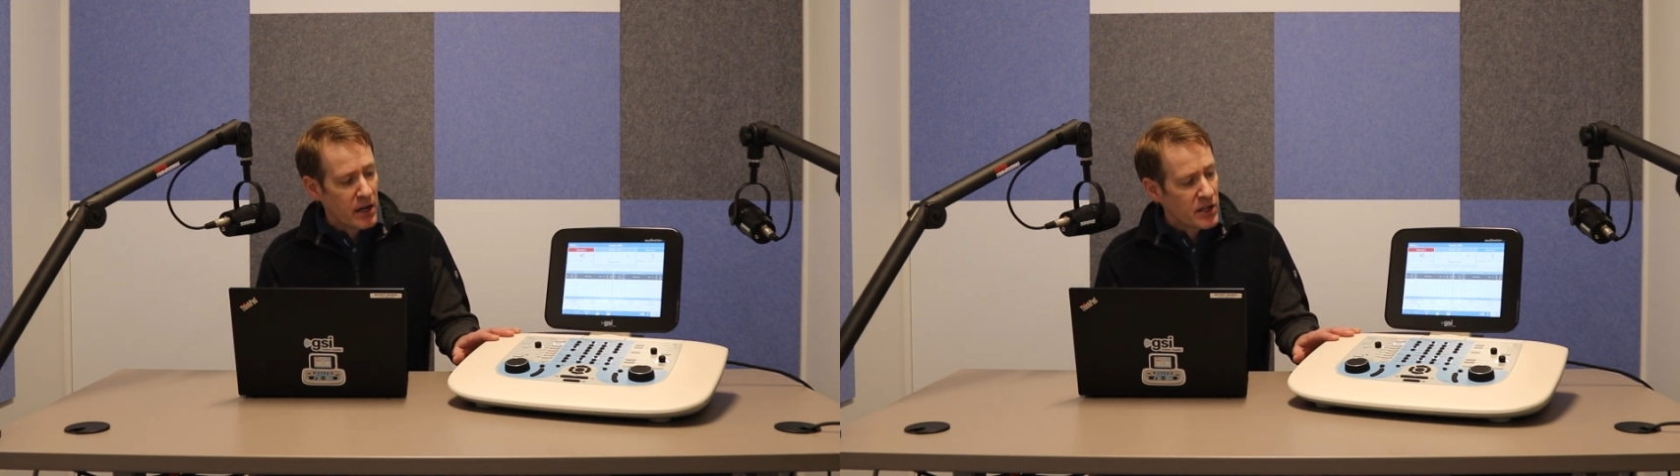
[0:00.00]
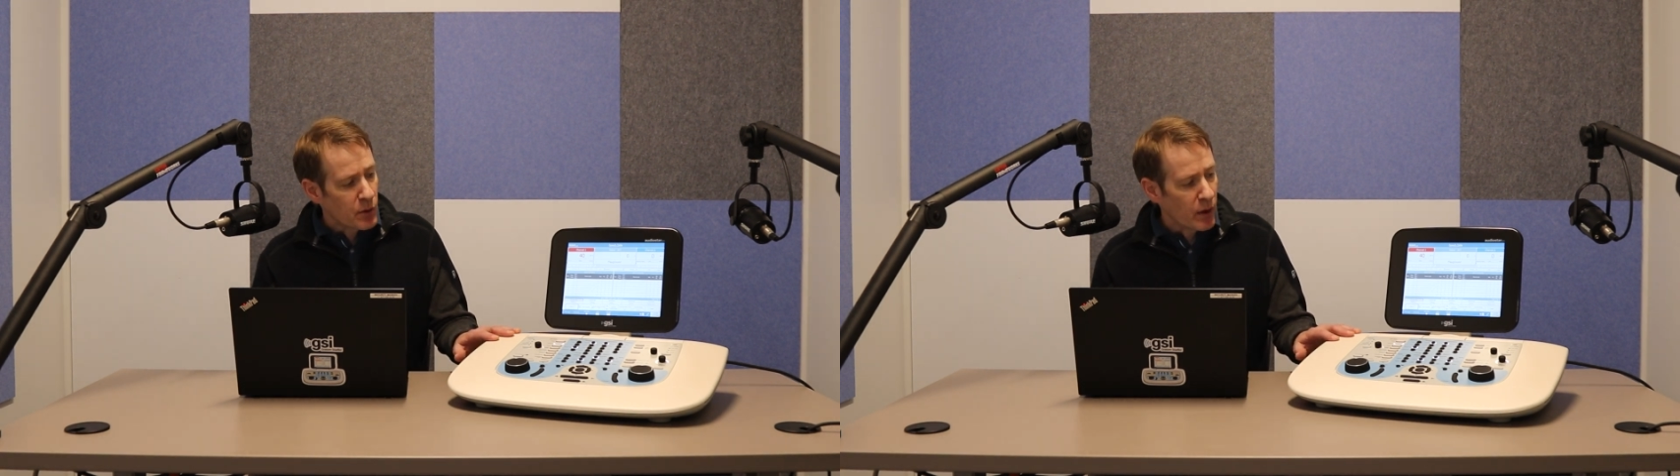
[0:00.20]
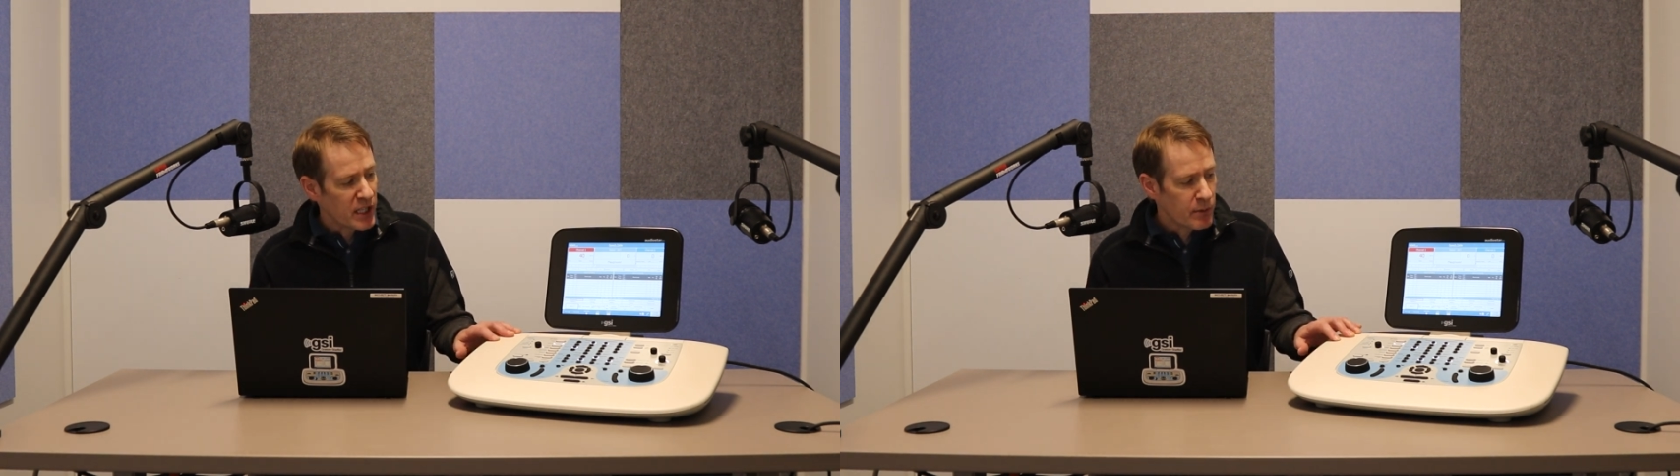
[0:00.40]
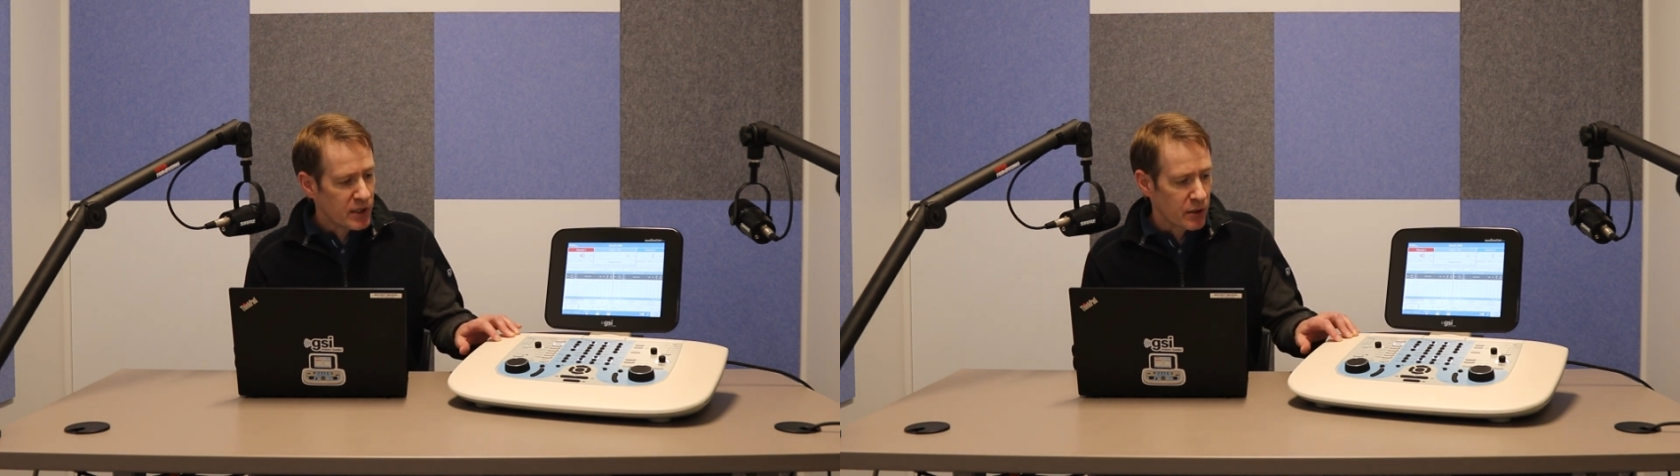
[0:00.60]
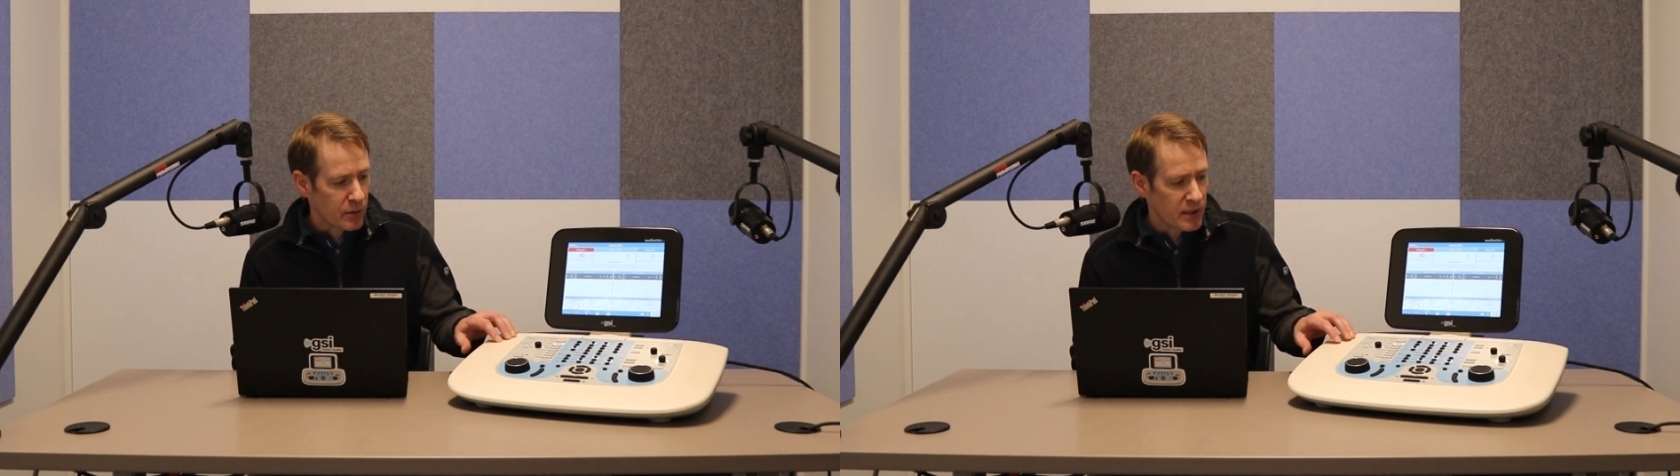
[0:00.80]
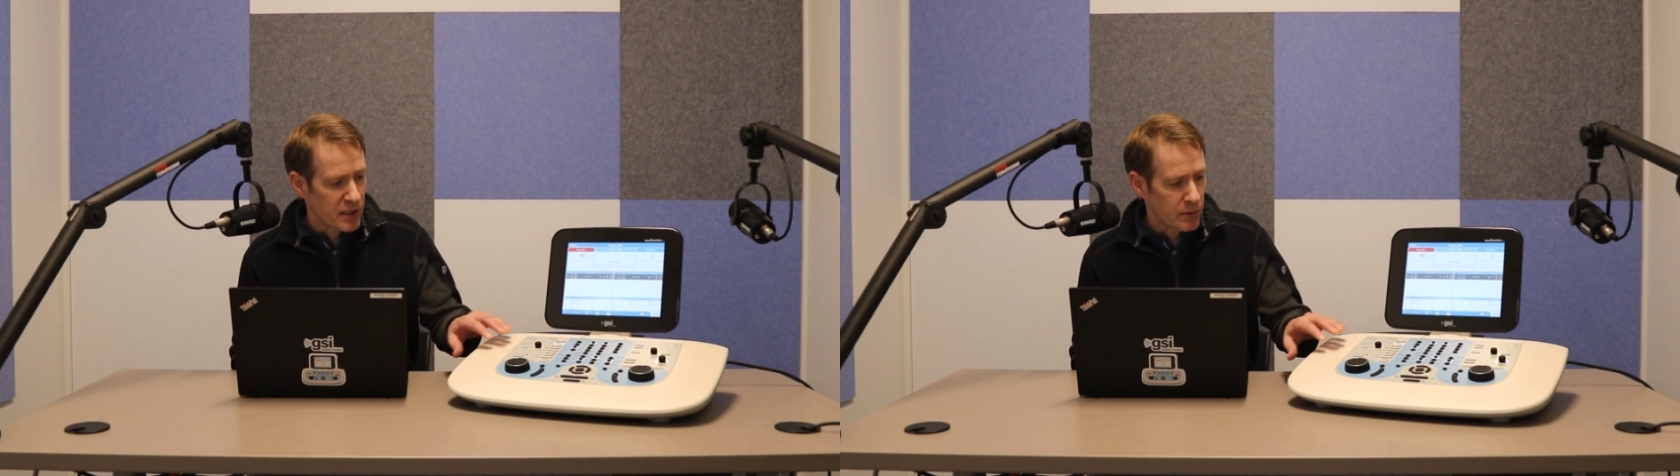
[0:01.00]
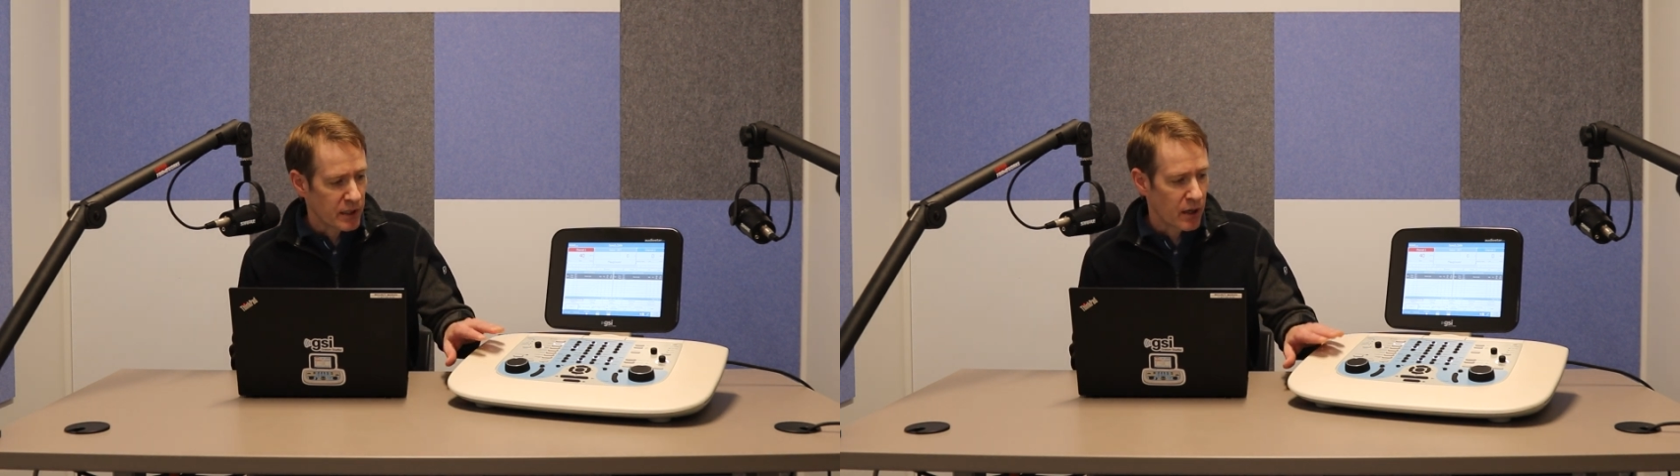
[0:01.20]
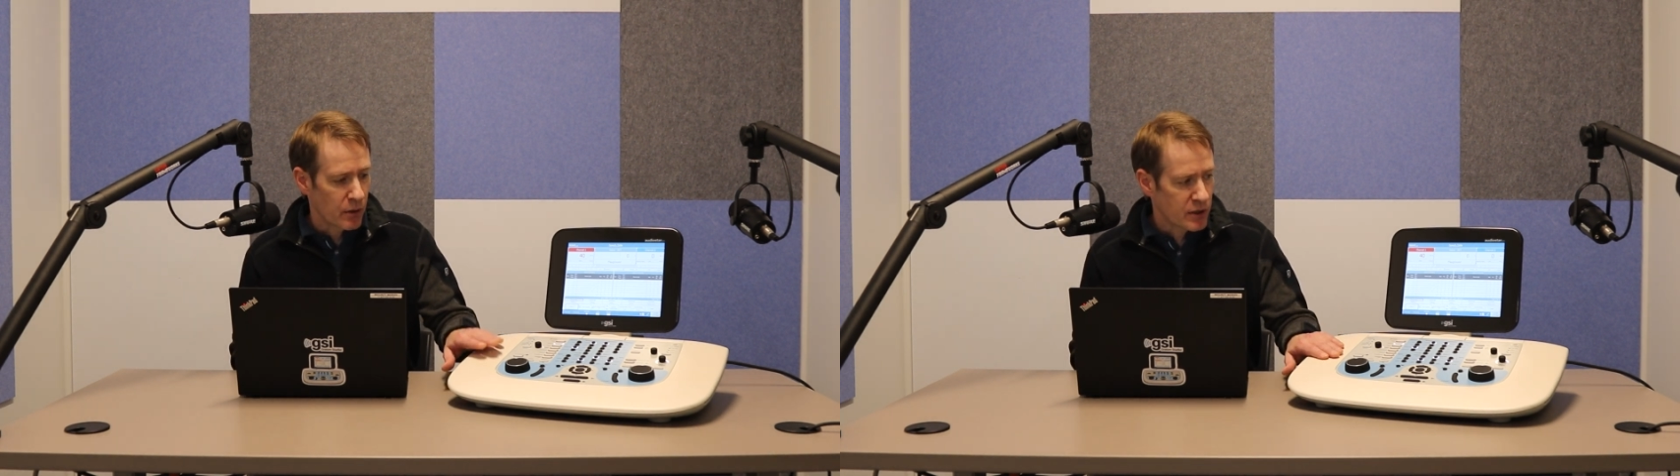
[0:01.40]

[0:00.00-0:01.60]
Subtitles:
So what you would do is you would go